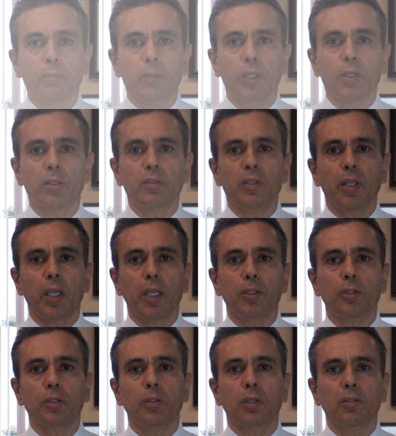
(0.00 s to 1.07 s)
Because the
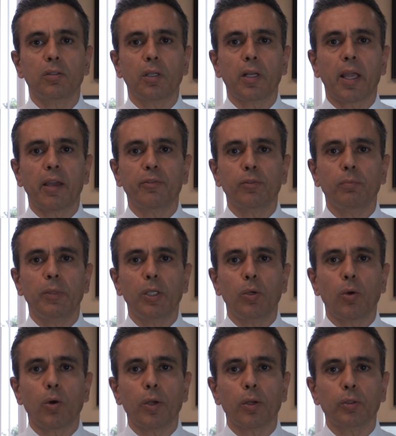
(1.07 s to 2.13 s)
agent does not have to be
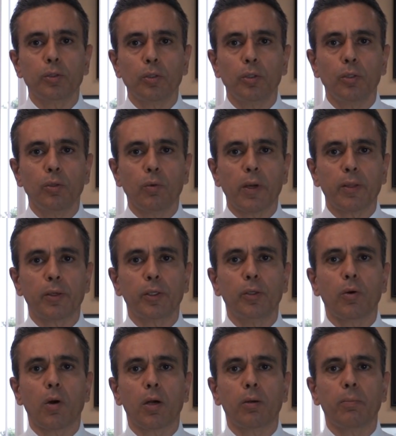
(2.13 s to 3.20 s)
loyal to you whether
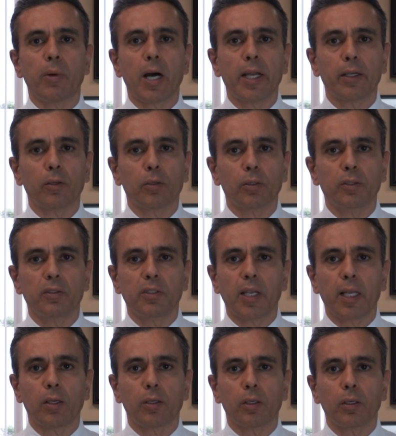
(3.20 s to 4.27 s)
you are a buyer or a
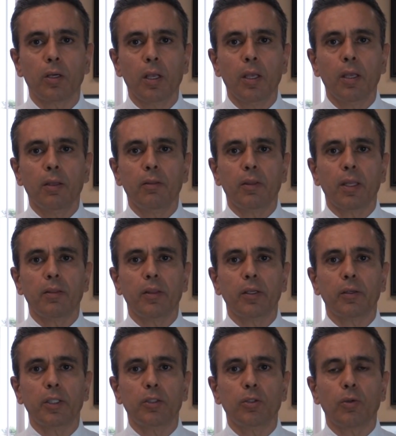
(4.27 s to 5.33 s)
seller, then
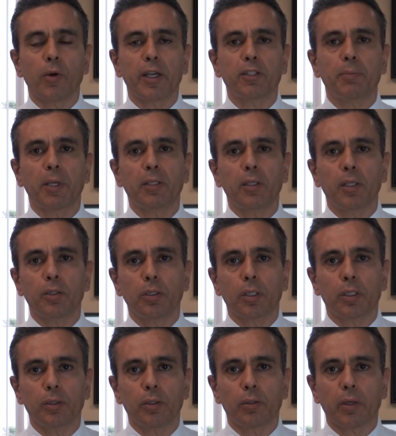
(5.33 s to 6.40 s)
there is no expectation
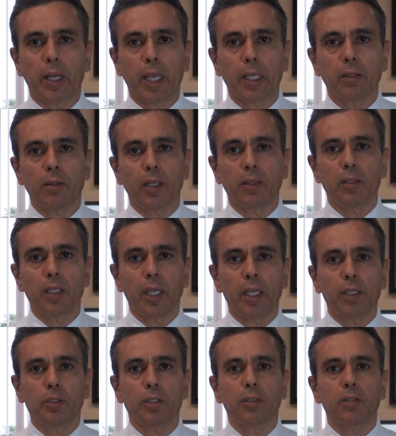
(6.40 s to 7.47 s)
on your end that the
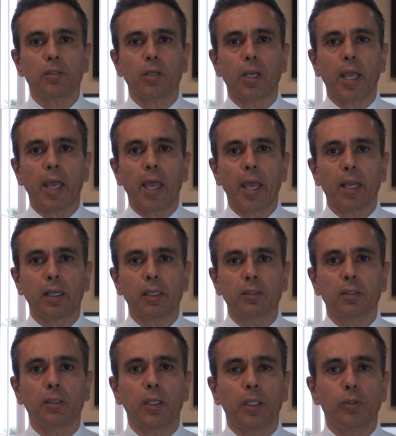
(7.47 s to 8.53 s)
agent is going to
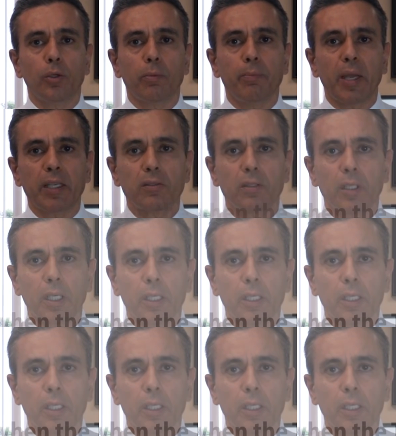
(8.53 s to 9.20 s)
act in your best